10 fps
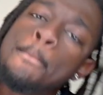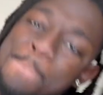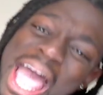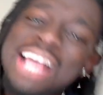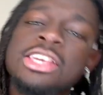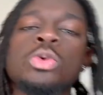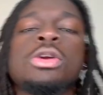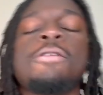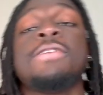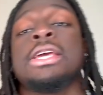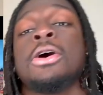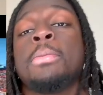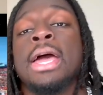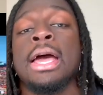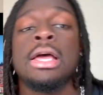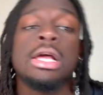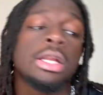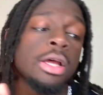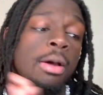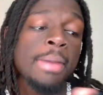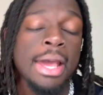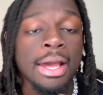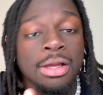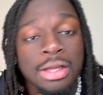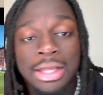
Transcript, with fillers: Back here with a video, man. Look, man.